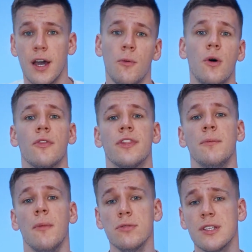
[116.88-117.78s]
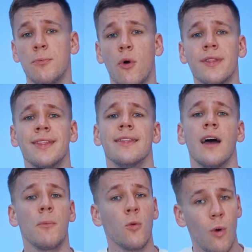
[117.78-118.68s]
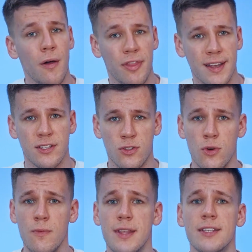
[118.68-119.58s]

Well, the most important #1 thing to do